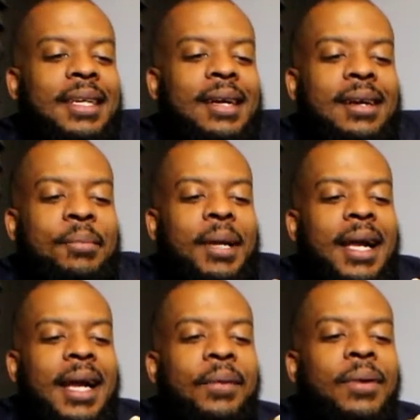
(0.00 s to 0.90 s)
in there. But
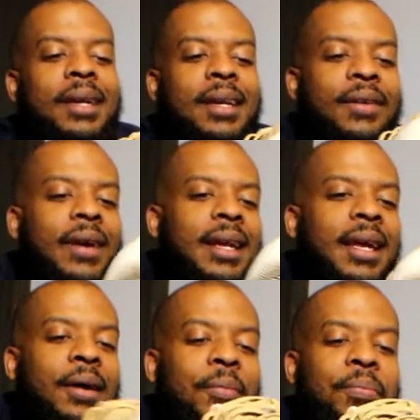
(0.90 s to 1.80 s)
I got one in there right
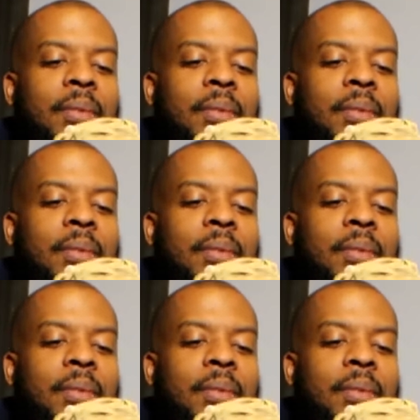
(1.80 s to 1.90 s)
now,